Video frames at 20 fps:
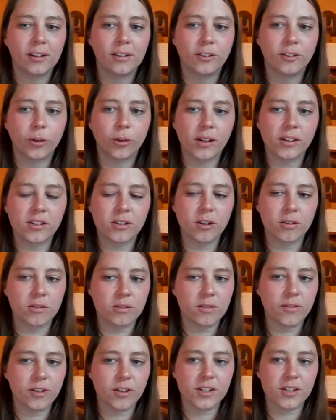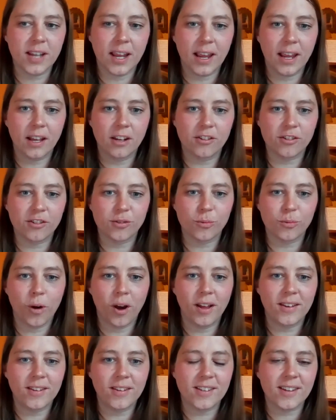Joyce knows firsthand just
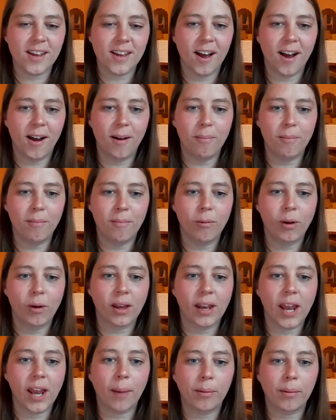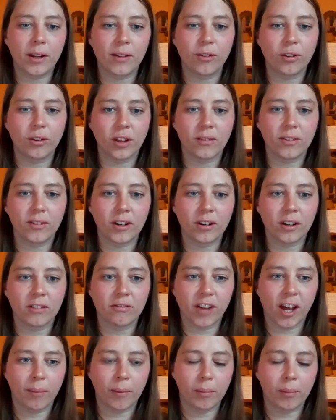what can happen if you live in air
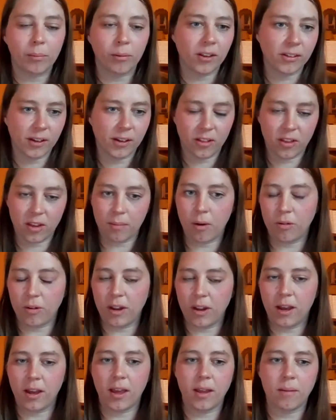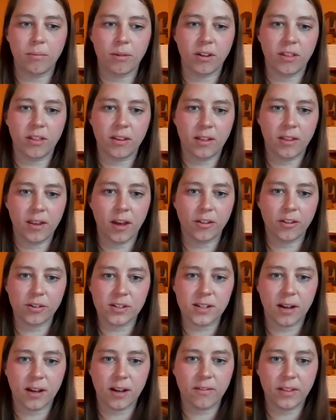confinement, breathing in the ammonia and breathing in the other
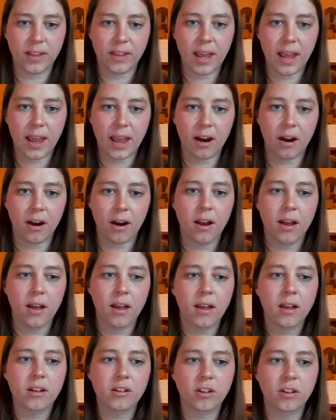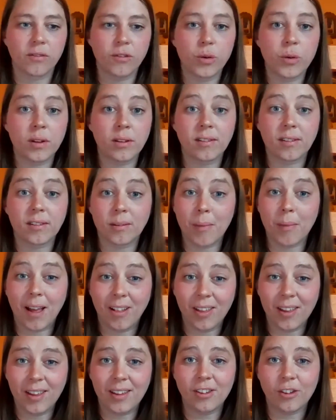stuff in the air. So if you can
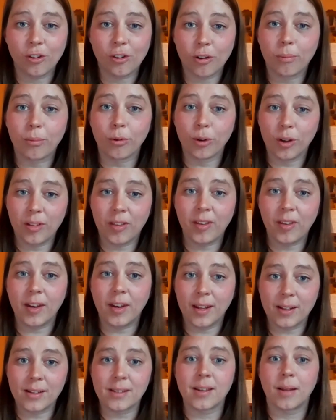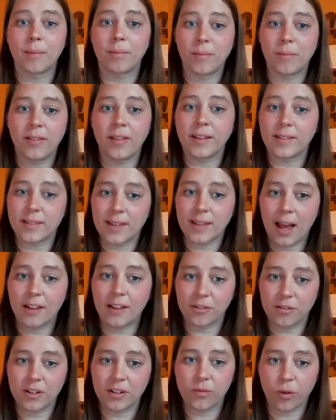smell it, you're breathing in something that's
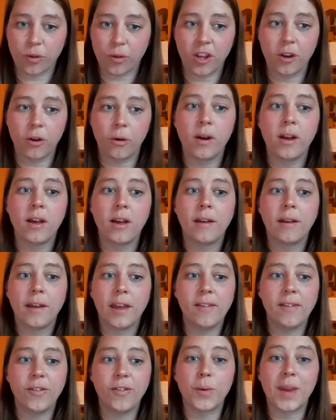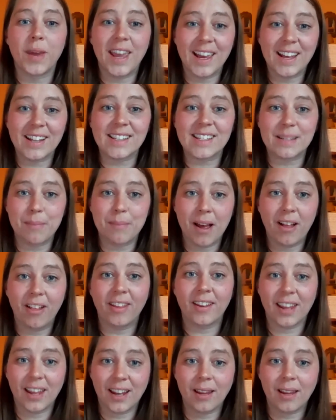hazardous for you. If you can't smell
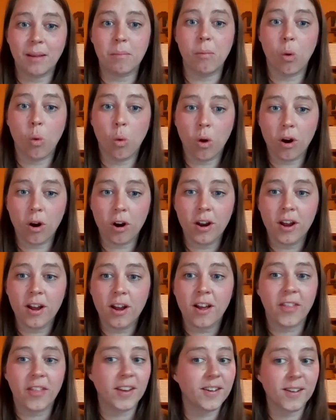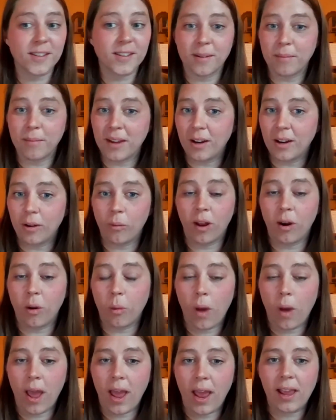it anymore, that doesn't mean it went
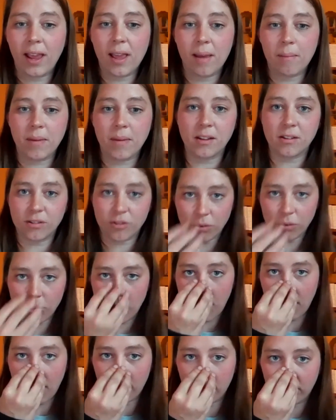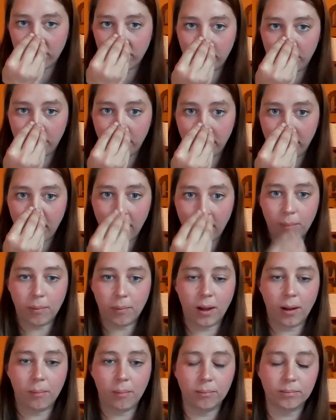away. It means you have
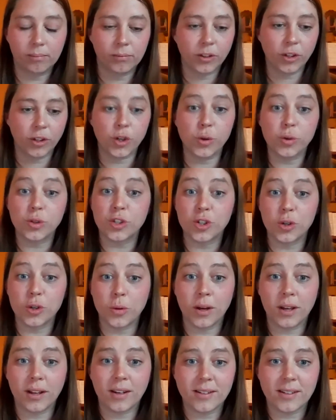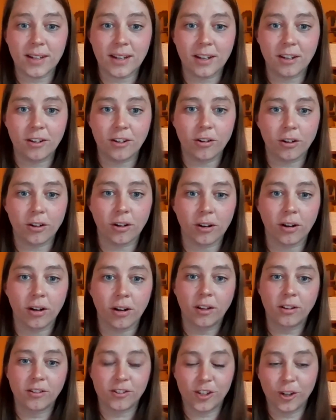become used to it and you're
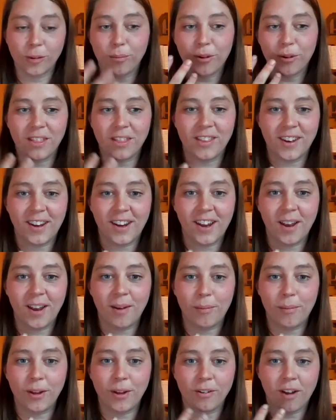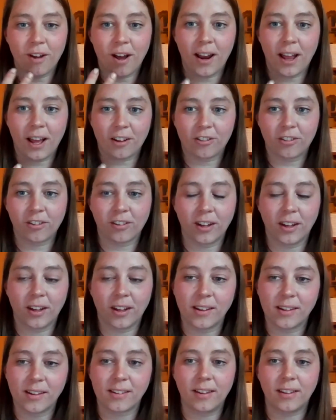still breathing it in, but you're not actually
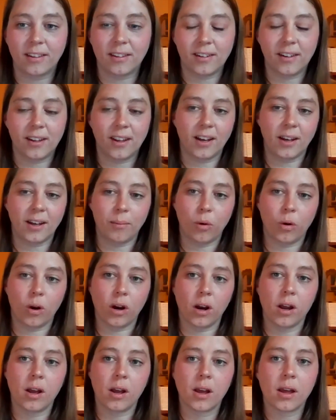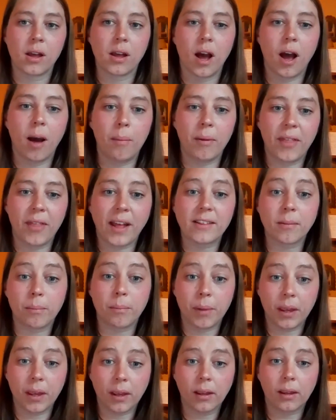sensing it anymore. But that's a
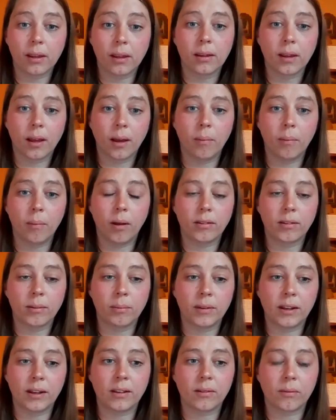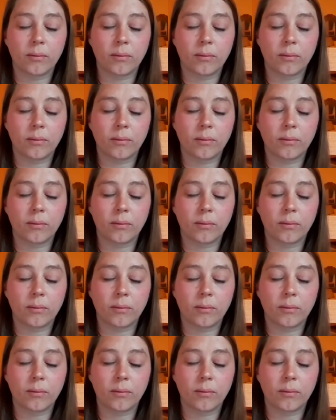big, something that's